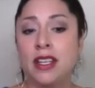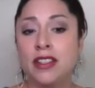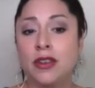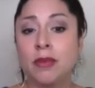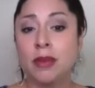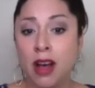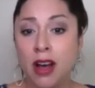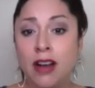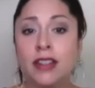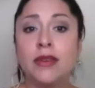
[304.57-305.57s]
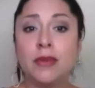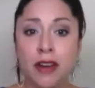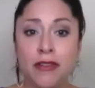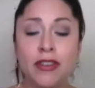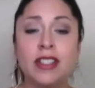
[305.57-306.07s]
in your blog, you
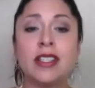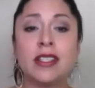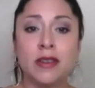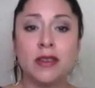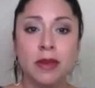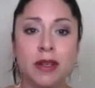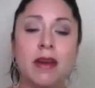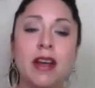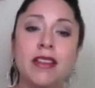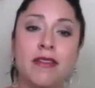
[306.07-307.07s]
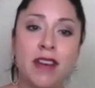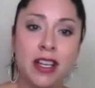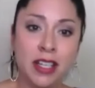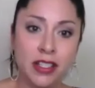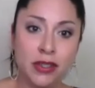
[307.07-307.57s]
referenced a little bit about the
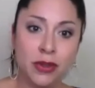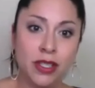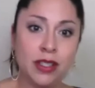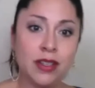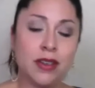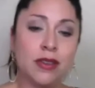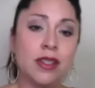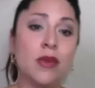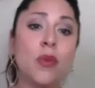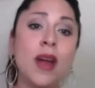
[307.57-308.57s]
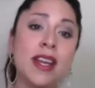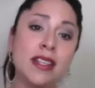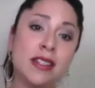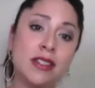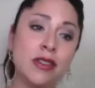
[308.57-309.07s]
financial concerns and
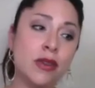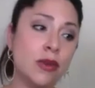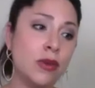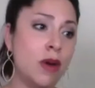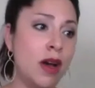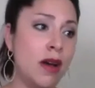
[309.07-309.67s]
ways to